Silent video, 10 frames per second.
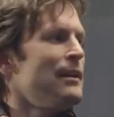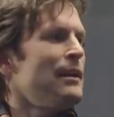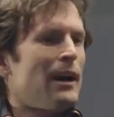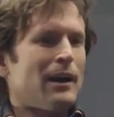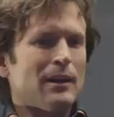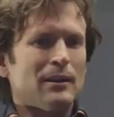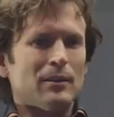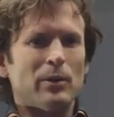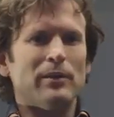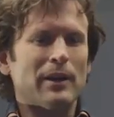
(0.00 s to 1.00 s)
Uh,
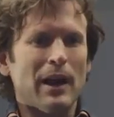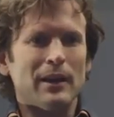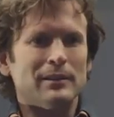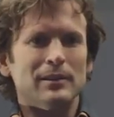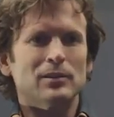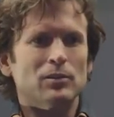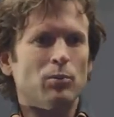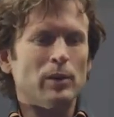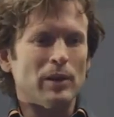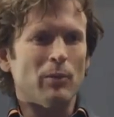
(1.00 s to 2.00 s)
we've got,
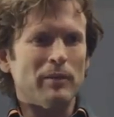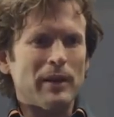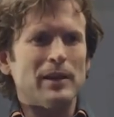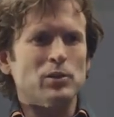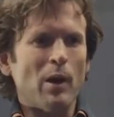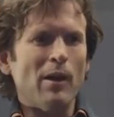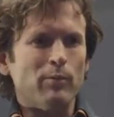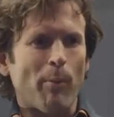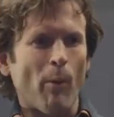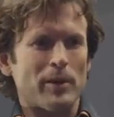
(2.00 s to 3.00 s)
you know, we've got 12
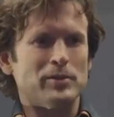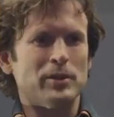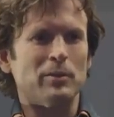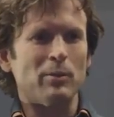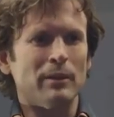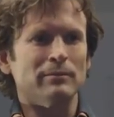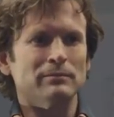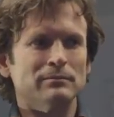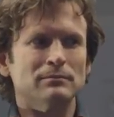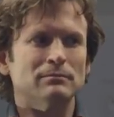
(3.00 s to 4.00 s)
reports you can run.
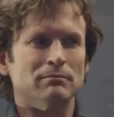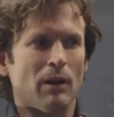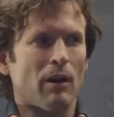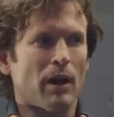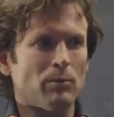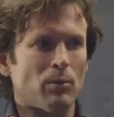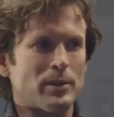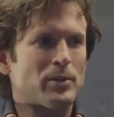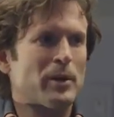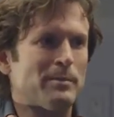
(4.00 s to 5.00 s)
All right. Well,
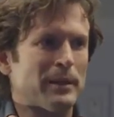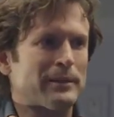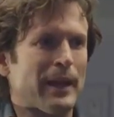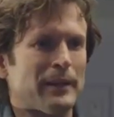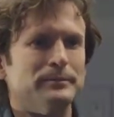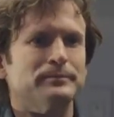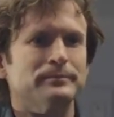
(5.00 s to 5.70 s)
what's so great about that?